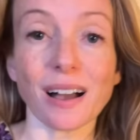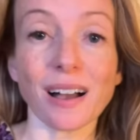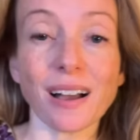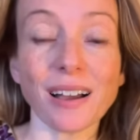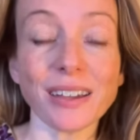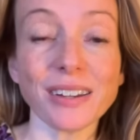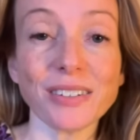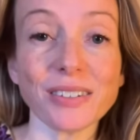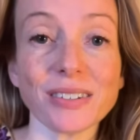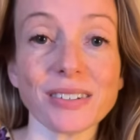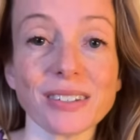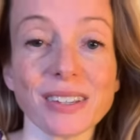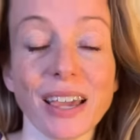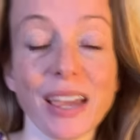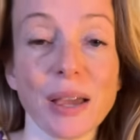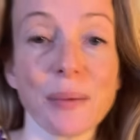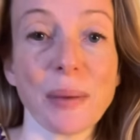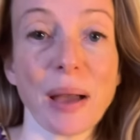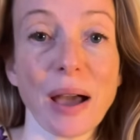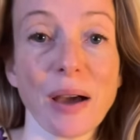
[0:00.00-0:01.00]
I just
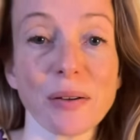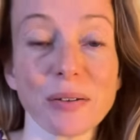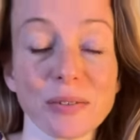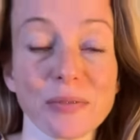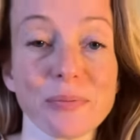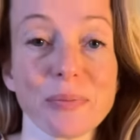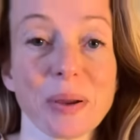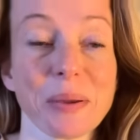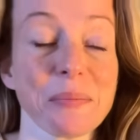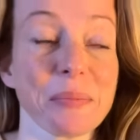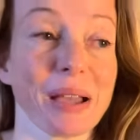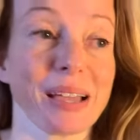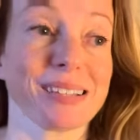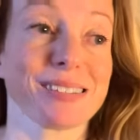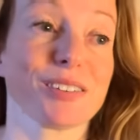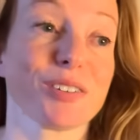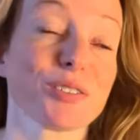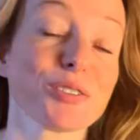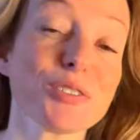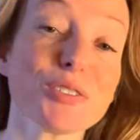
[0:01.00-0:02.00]
came out of my
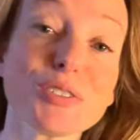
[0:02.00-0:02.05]
massage